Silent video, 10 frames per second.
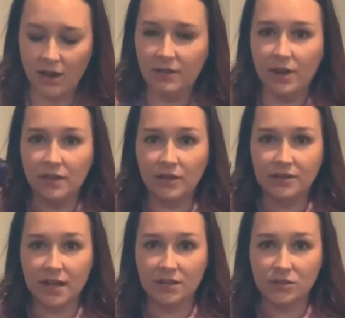of our little
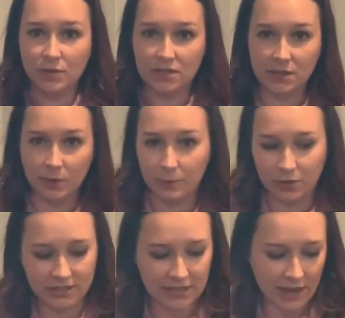dinosaurs that were
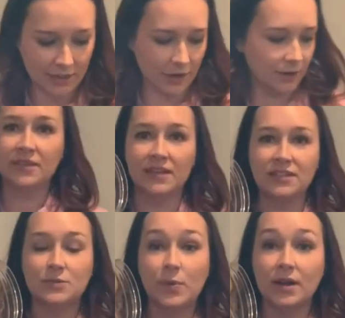put together.
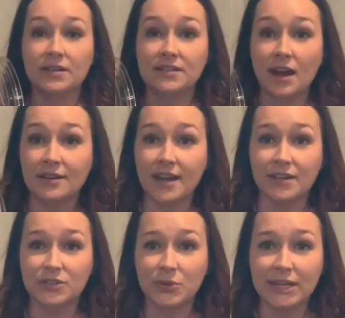This was our
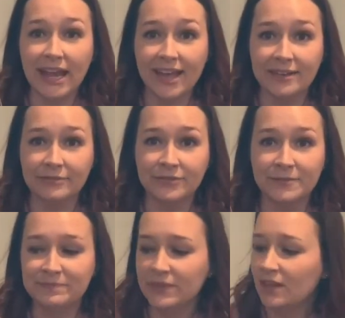dinosaur cave.
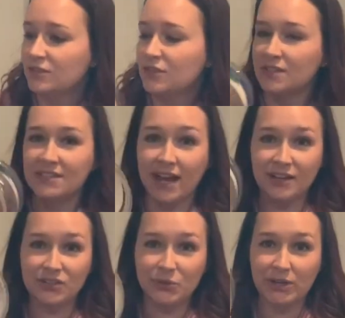So the
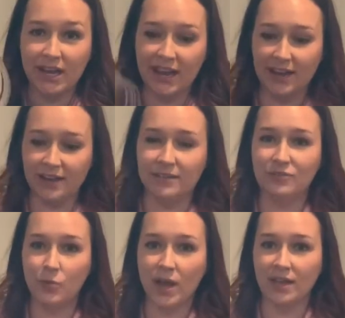dinosaur cave
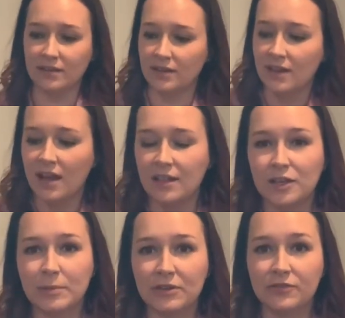went a
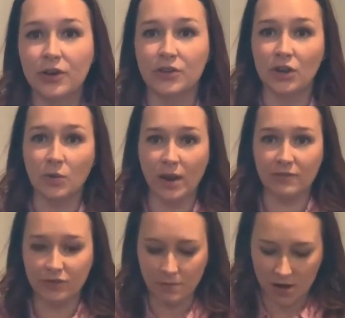little bit further away
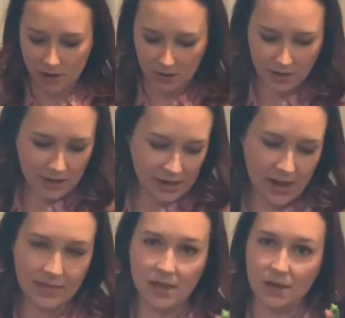from her.
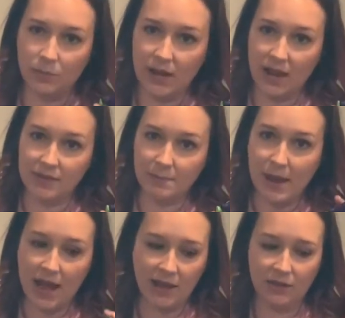And then we had the
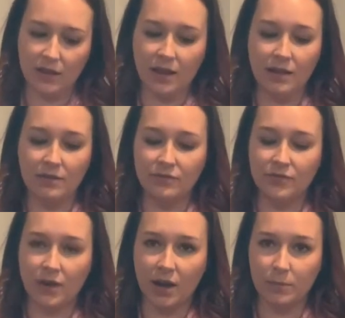pile
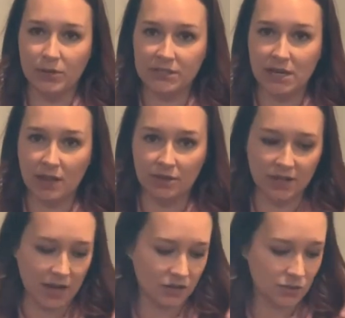of our put together
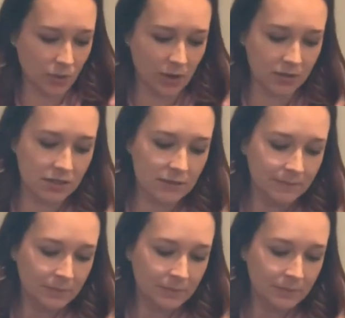dinosaurs.